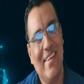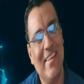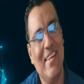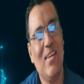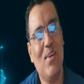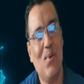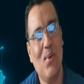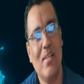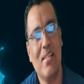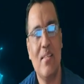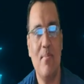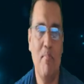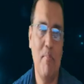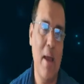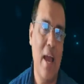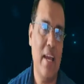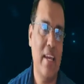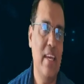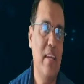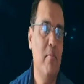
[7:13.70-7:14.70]
equals
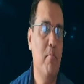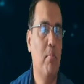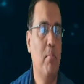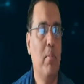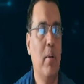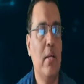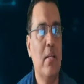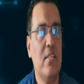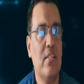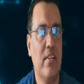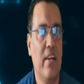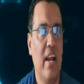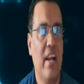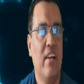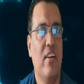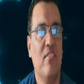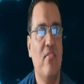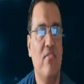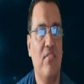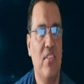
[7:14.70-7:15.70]
bagging plus
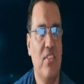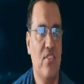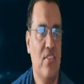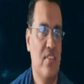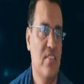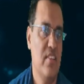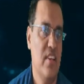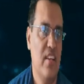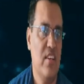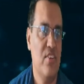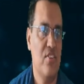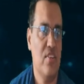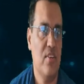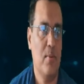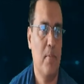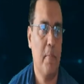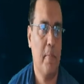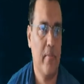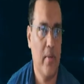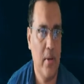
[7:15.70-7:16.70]
random feature
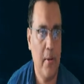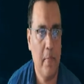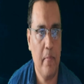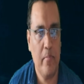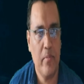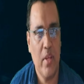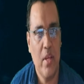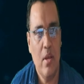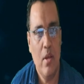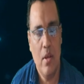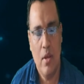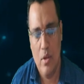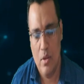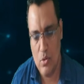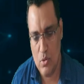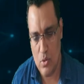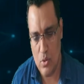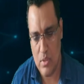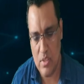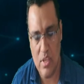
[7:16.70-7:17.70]
selection, right?
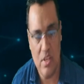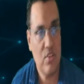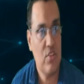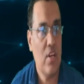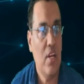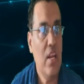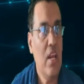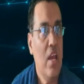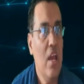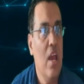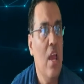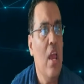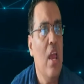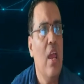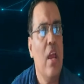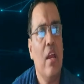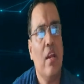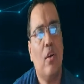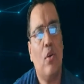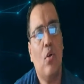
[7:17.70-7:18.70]
So essentially
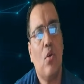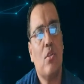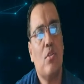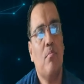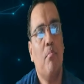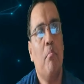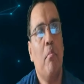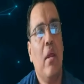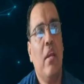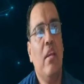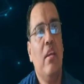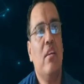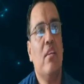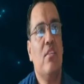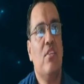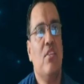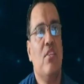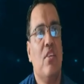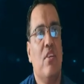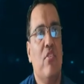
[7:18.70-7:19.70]
it grows many
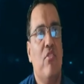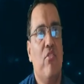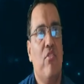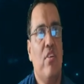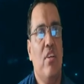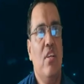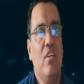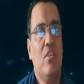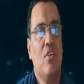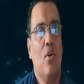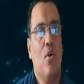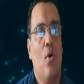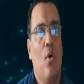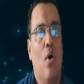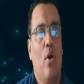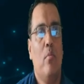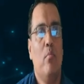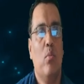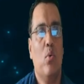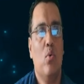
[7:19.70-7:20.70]
decision trees
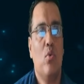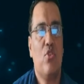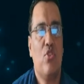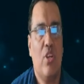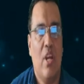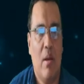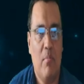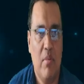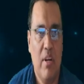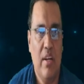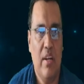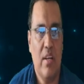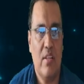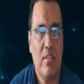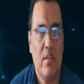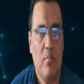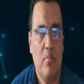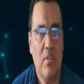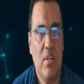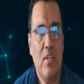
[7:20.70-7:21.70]
on bootstrap data
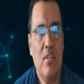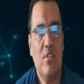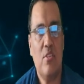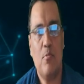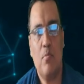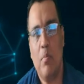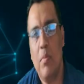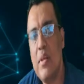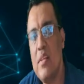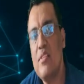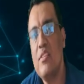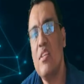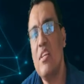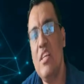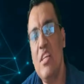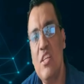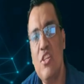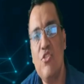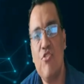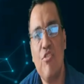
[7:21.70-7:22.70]
subsets,
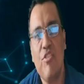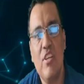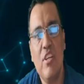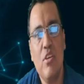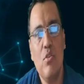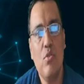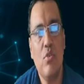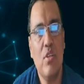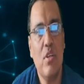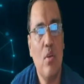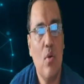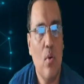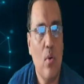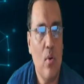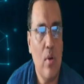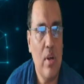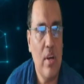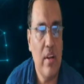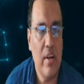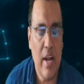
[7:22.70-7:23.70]
splits each tree using
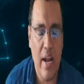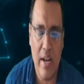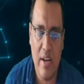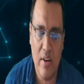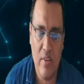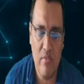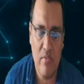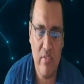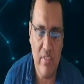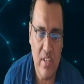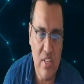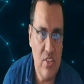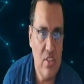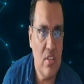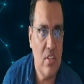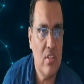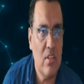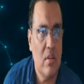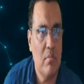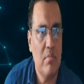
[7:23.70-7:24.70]
only random
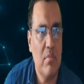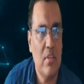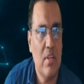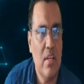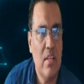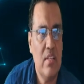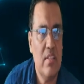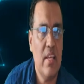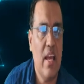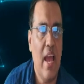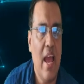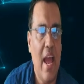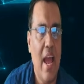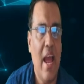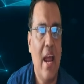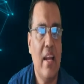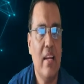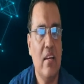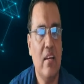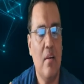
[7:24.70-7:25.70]
feature subsets,
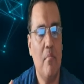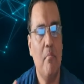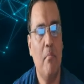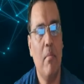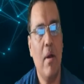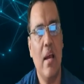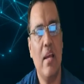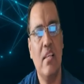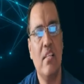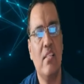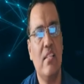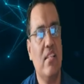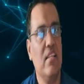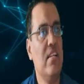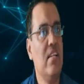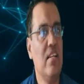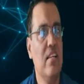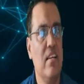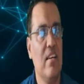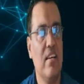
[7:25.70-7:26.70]
and combines
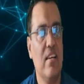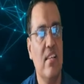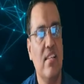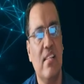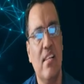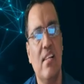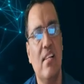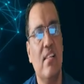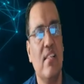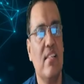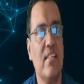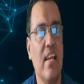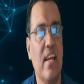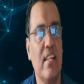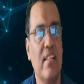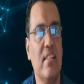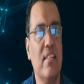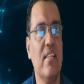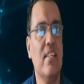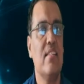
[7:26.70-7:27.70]
the results.
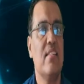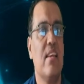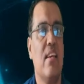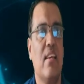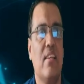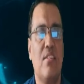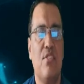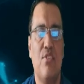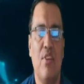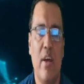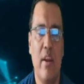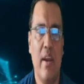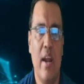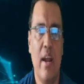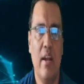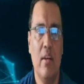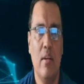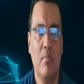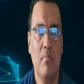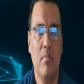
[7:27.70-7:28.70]
And this extra
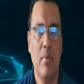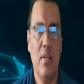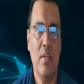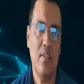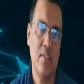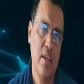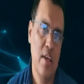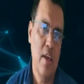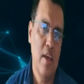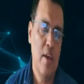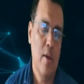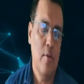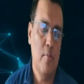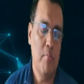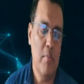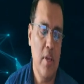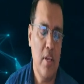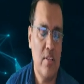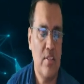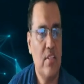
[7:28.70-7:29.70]
randomness
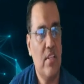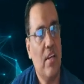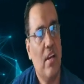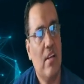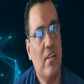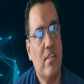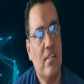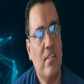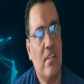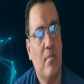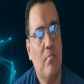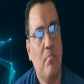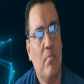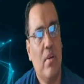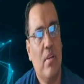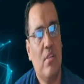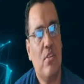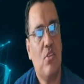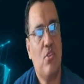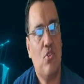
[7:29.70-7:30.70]
makes the
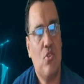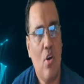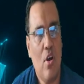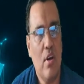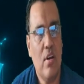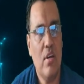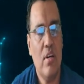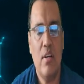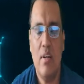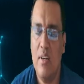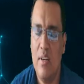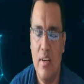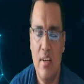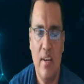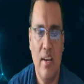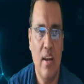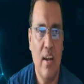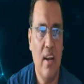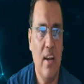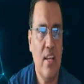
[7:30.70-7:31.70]
ensemble stronger,
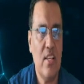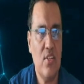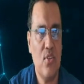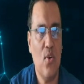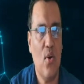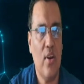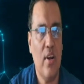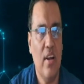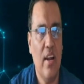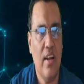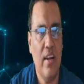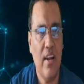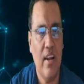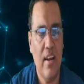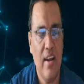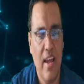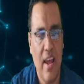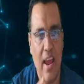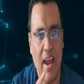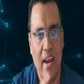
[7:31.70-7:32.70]
less
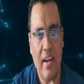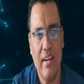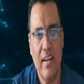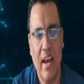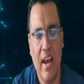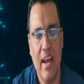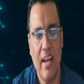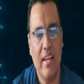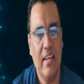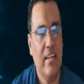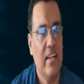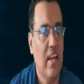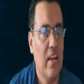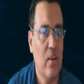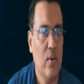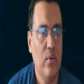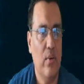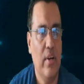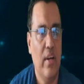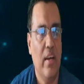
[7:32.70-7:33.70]
correlated, and highly
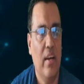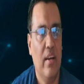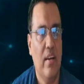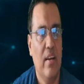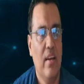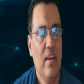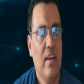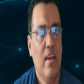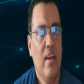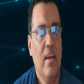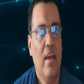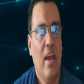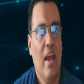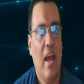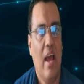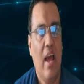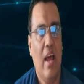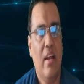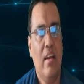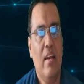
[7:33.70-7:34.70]
accurate.
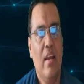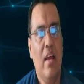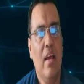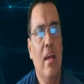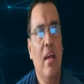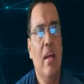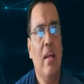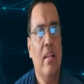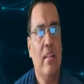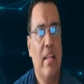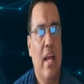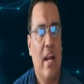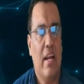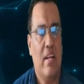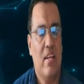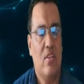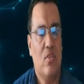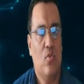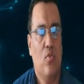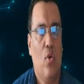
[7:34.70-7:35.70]
And
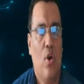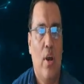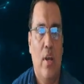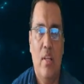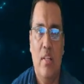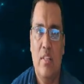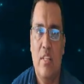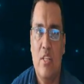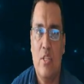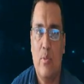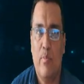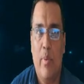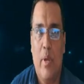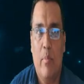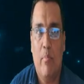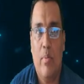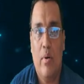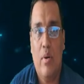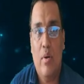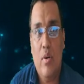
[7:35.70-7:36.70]
that is why this
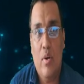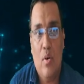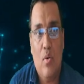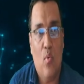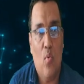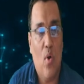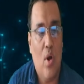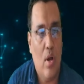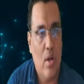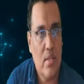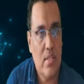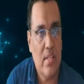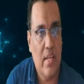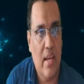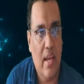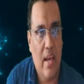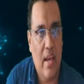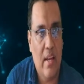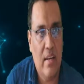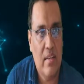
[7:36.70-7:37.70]
paper
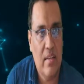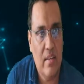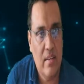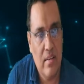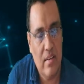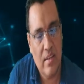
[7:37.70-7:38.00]
was an